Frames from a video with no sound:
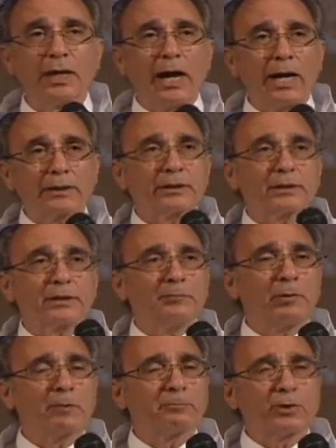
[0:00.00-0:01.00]
I'm going to keep
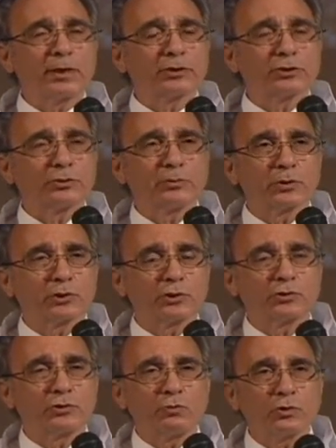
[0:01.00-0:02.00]
on praising you because
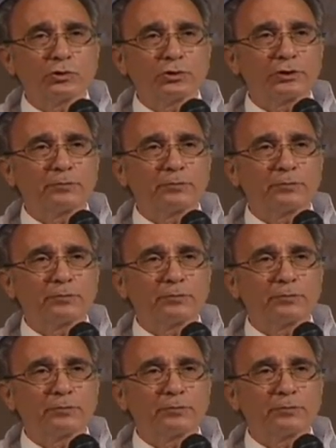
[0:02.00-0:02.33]
you're worthy